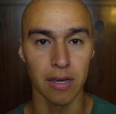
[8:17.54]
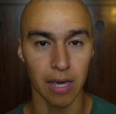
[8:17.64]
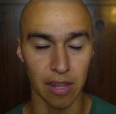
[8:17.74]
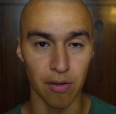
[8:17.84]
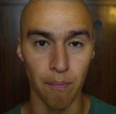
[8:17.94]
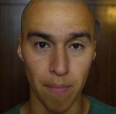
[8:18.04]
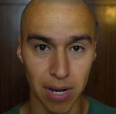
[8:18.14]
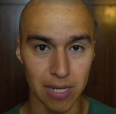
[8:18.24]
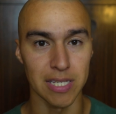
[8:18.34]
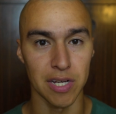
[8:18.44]
Can the
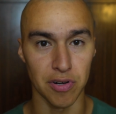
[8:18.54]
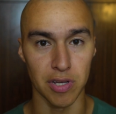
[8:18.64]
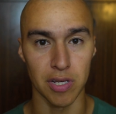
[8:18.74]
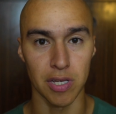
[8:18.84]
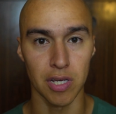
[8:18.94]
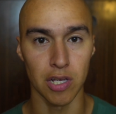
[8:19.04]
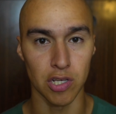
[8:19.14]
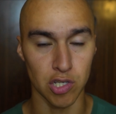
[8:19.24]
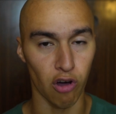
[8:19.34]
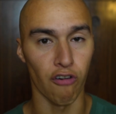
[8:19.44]
military
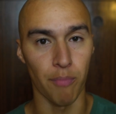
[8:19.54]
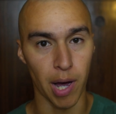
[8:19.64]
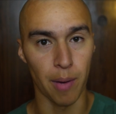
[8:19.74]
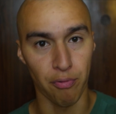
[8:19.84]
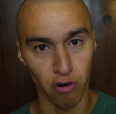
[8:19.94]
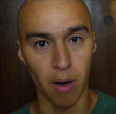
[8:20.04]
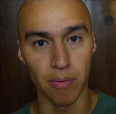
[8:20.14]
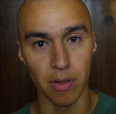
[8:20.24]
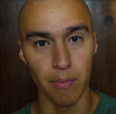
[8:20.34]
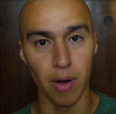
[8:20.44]
solve my
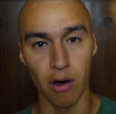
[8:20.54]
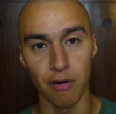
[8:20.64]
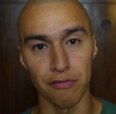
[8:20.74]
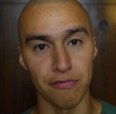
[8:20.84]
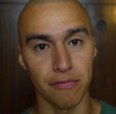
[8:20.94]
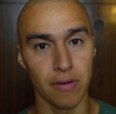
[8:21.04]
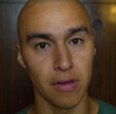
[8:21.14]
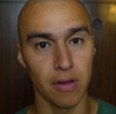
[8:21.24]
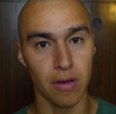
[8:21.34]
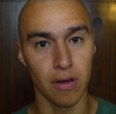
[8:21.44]
problem of
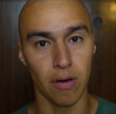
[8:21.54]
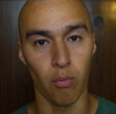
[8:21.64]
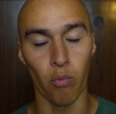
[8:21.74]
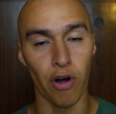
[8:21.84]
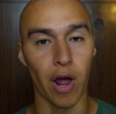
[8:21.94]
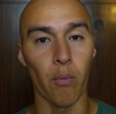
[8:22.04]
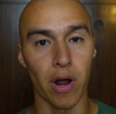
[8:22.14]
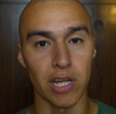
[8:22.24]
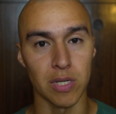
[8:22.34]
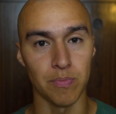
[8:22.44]
where I
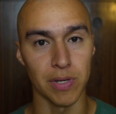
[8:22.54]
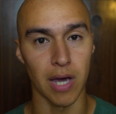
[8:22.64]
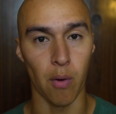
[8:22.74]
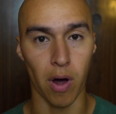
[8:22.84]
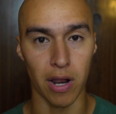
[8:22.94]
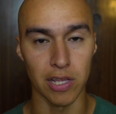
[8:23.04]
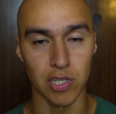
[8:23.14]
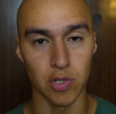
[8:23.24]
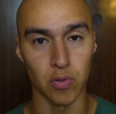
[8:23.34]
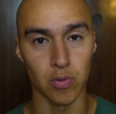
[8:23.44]
wanted to be? I wanted
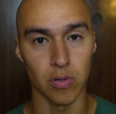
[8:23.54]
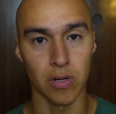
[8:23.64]
to